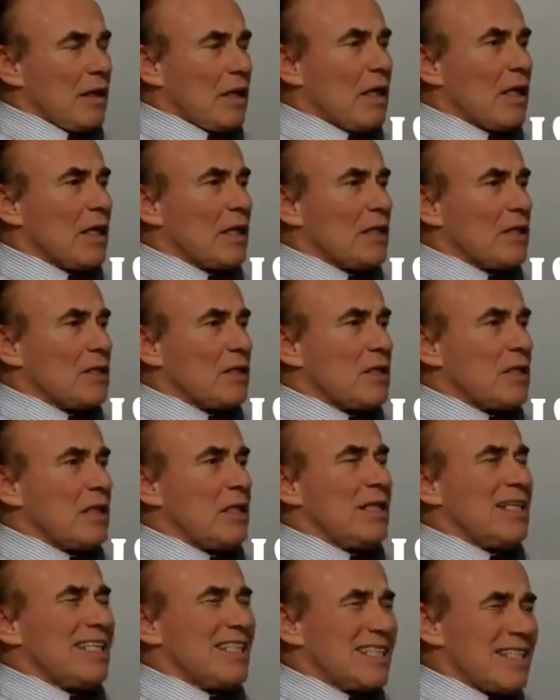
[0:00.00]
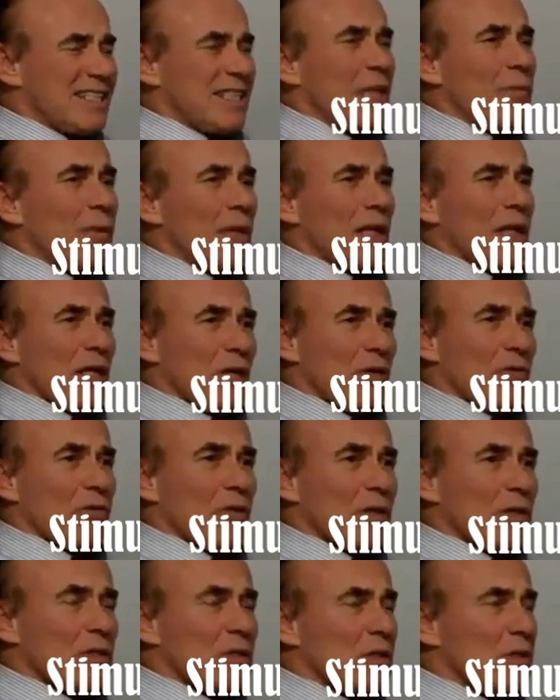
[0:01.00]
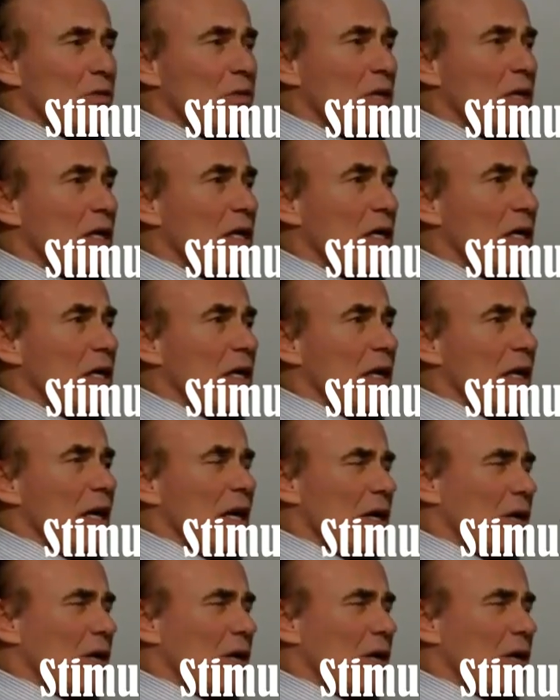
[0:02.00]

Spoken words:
LSD, stimulating drugs, okay?